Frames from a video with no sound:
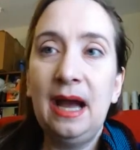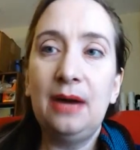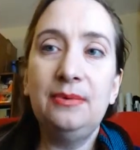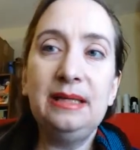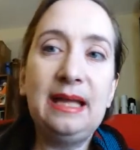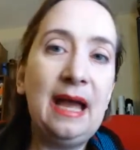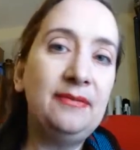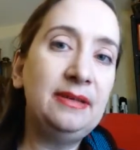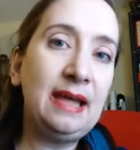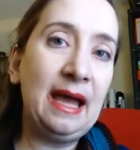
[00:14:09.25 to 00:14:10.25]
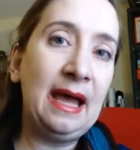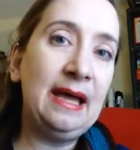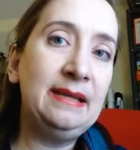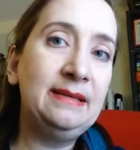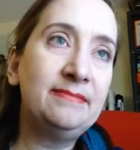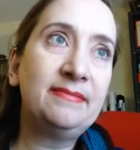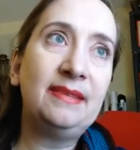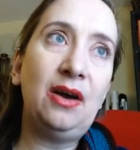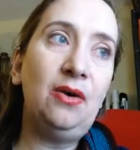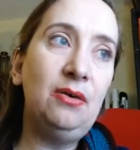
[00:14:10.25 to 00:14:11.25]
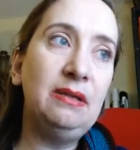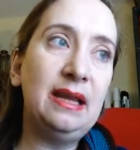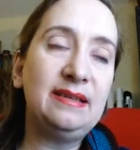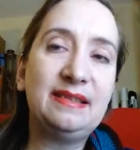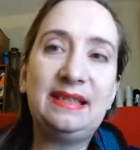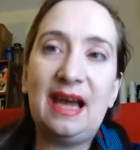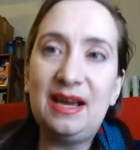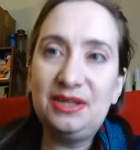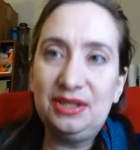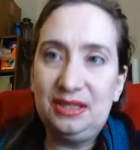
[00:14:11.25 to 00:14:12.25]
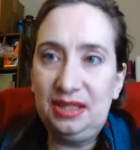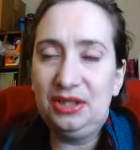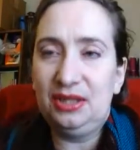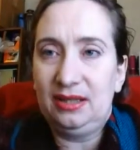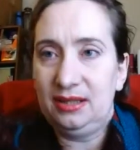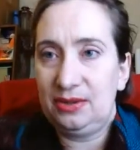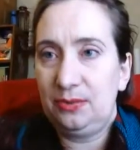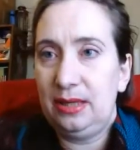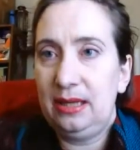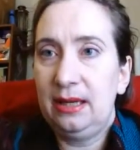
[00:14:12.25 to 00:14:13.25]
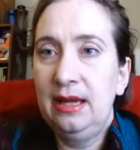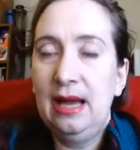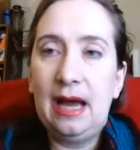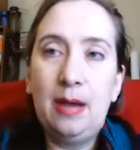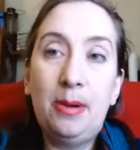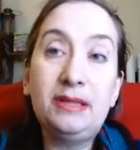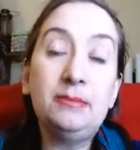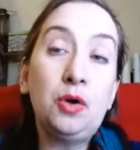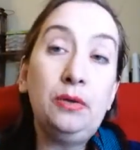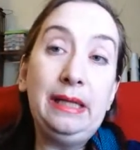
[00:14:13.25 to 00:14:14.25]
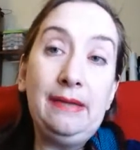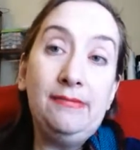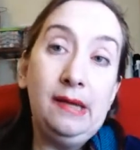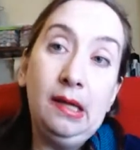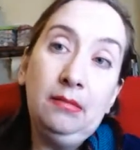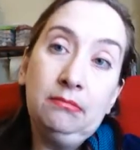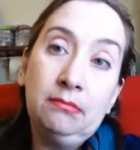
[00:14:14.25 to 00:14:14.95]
I really haven't had a whole lot of Stash addition this week. I bought some gold leafing,